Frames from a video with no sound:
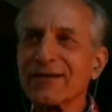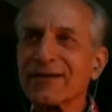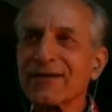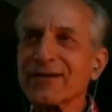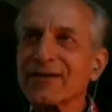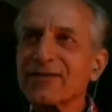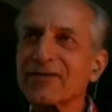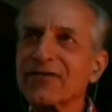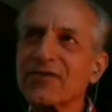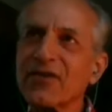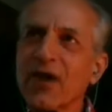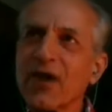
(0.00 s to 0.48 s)

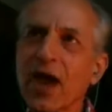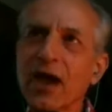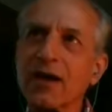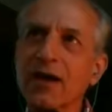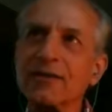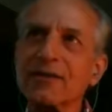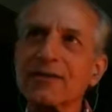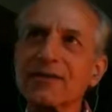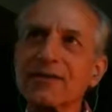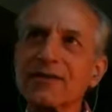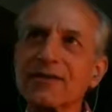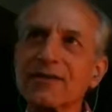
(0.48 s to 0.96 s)
in
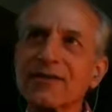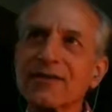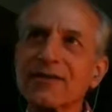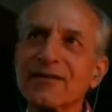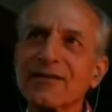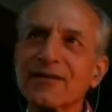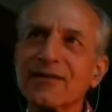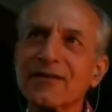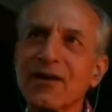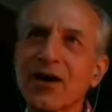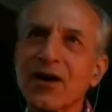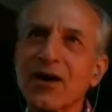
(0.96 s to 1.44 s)
fact,
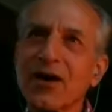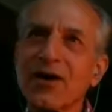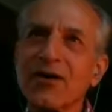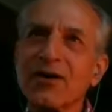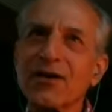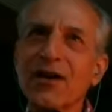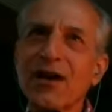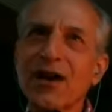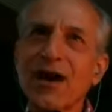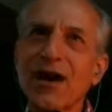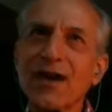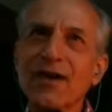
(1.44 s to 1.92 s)

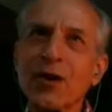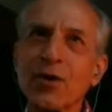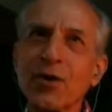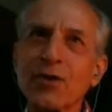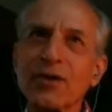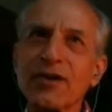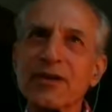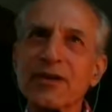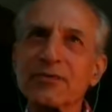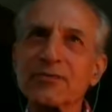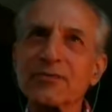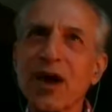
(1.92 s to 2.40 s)
I owed
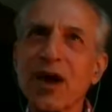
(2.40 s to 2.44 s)
him